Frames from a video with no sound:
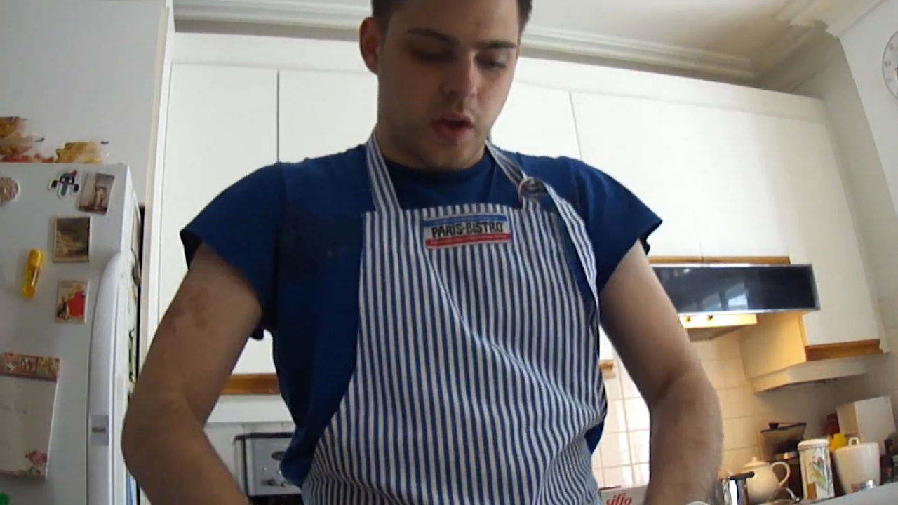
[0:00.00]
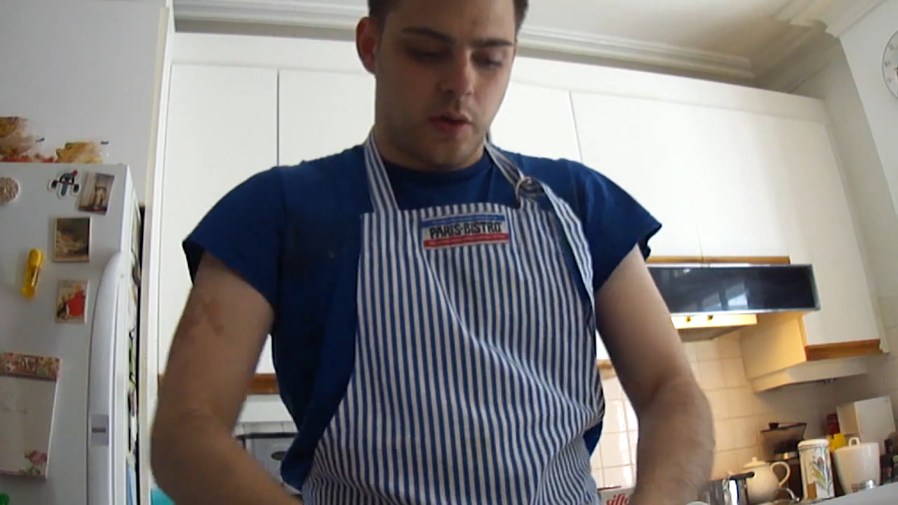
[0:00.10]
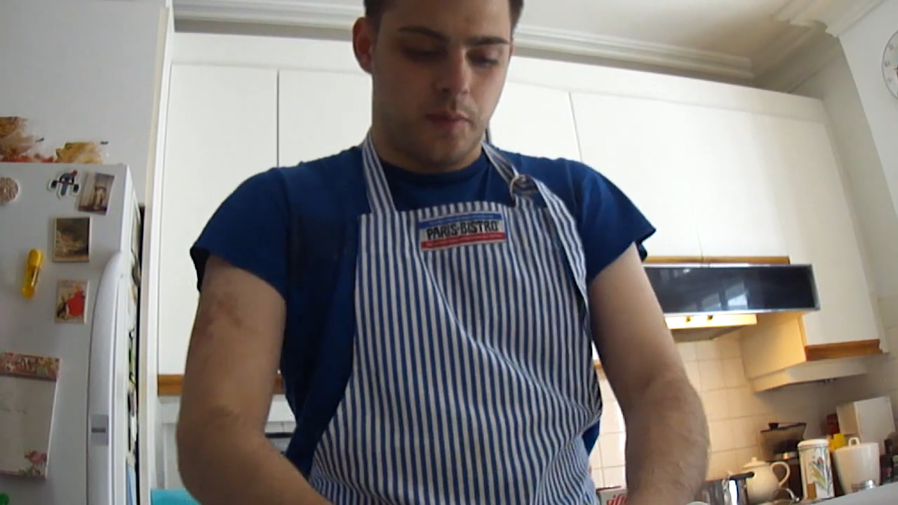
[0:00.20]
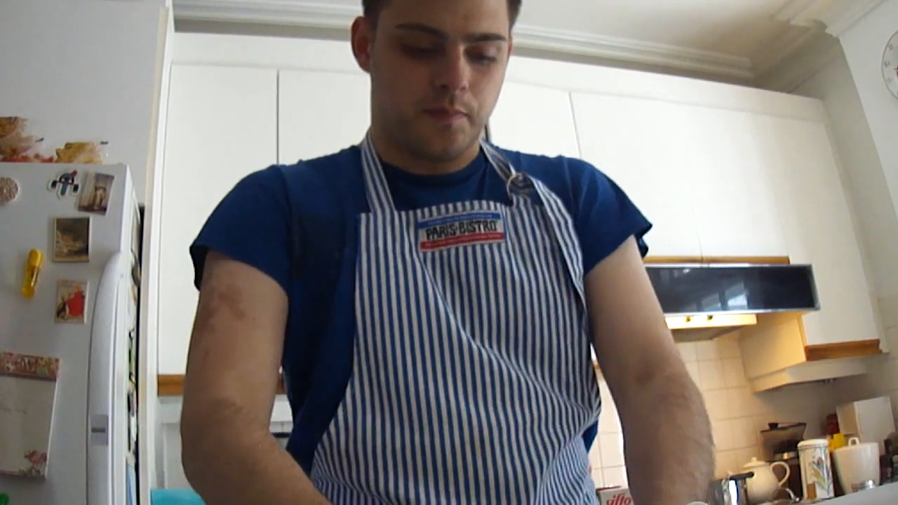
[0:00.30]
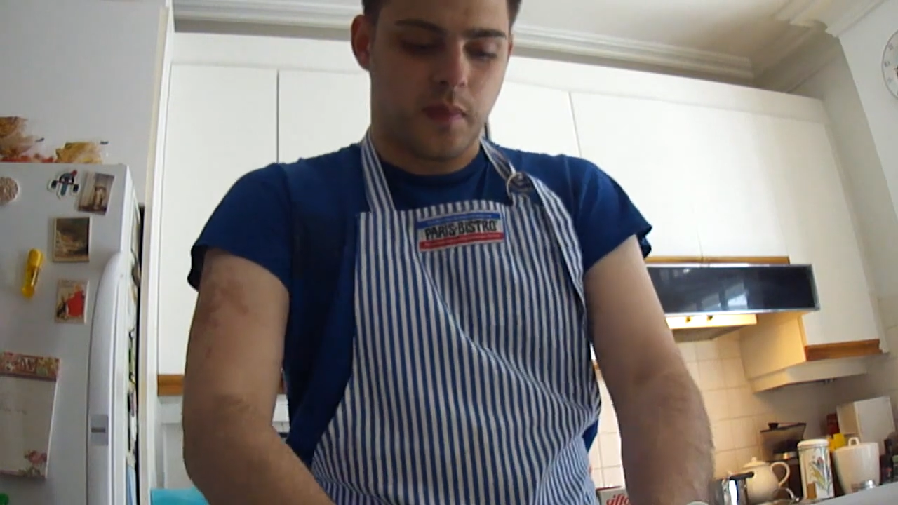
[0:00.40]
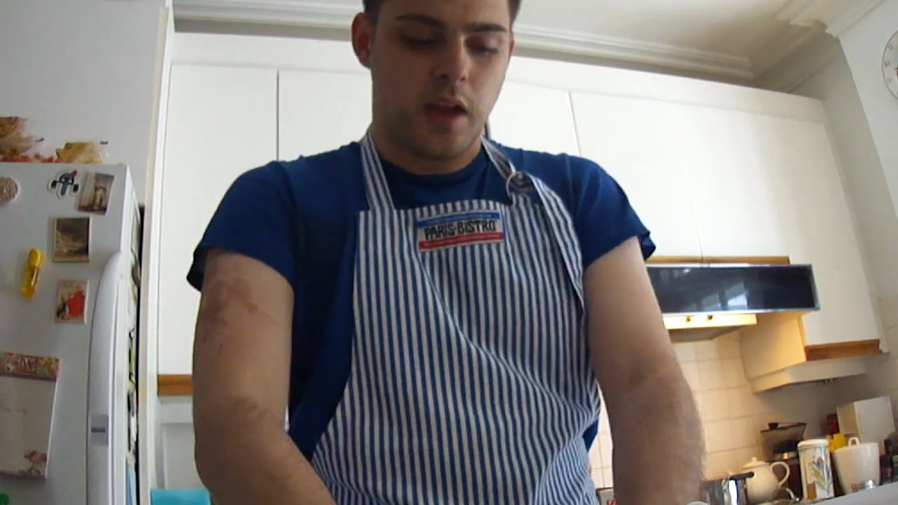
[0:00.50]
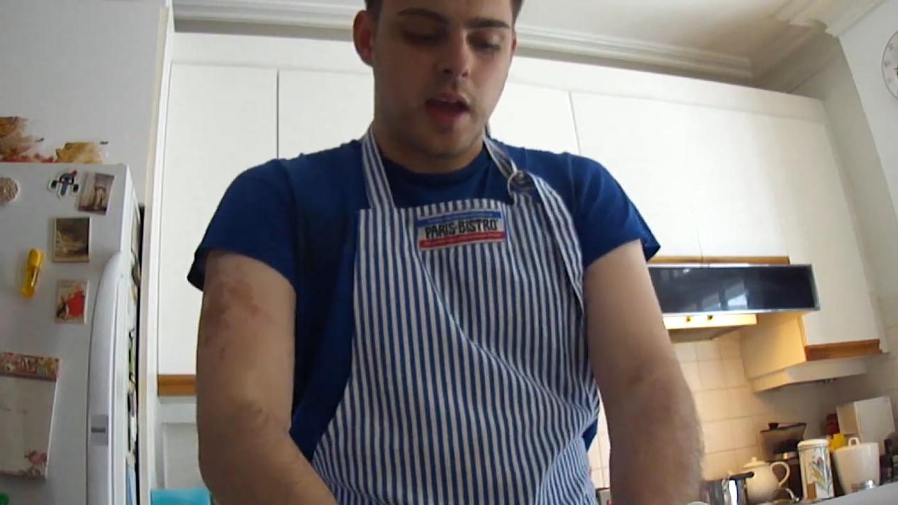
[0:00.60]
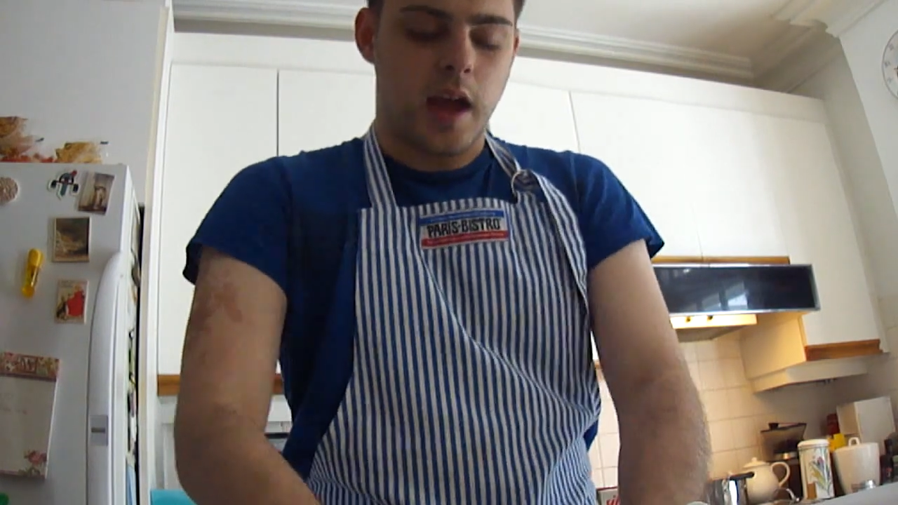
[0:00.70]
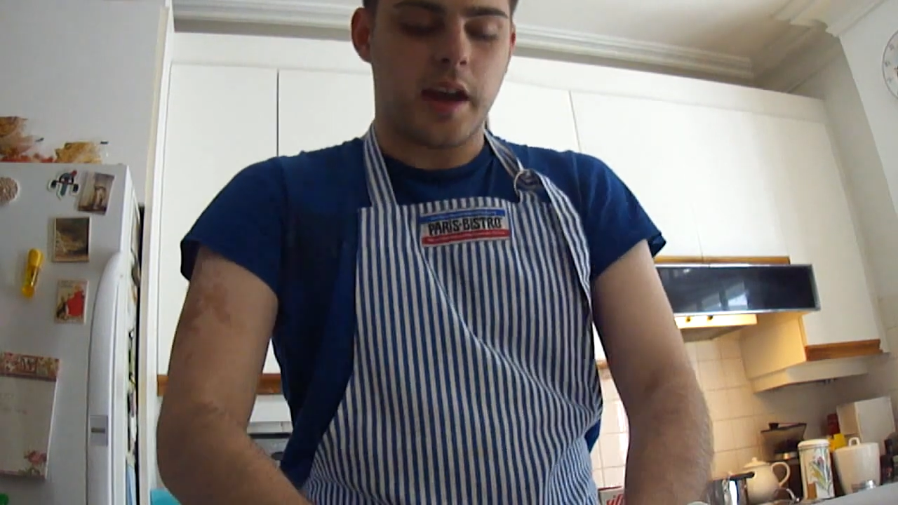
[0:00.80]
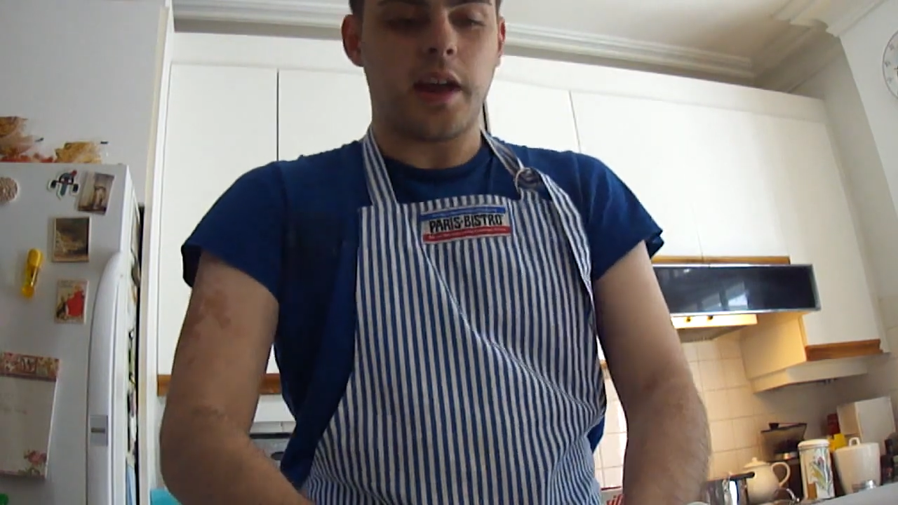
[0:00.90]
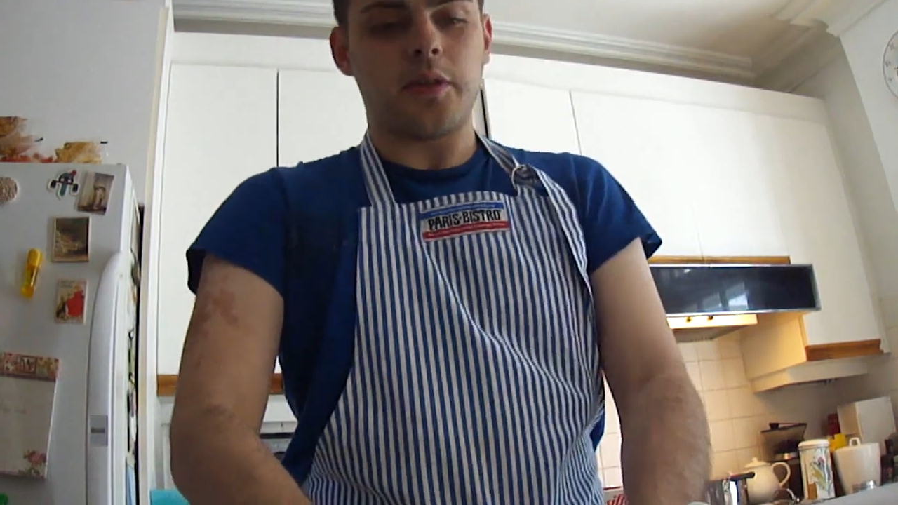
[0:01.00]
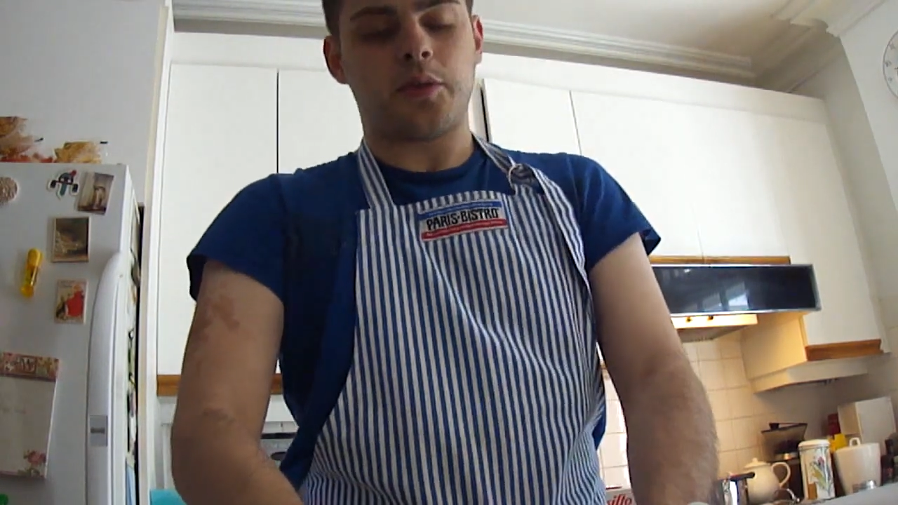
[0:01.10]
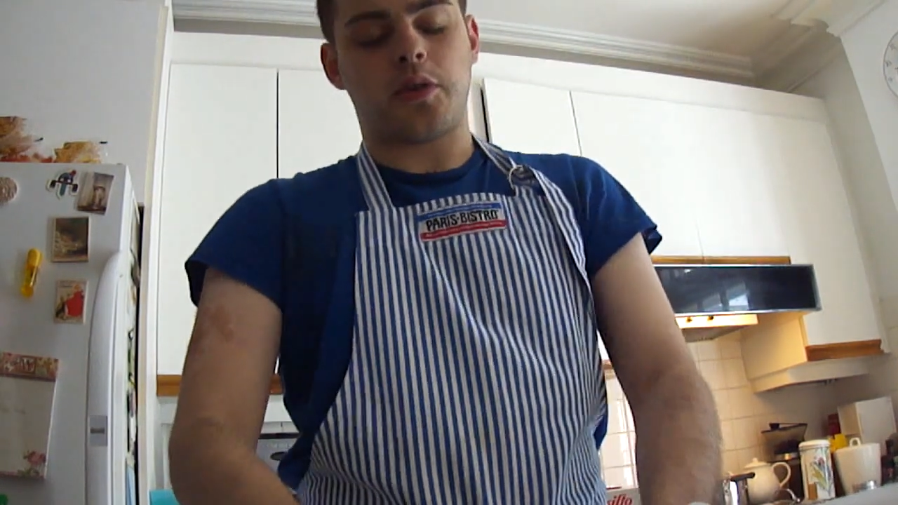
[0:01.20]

Oh, another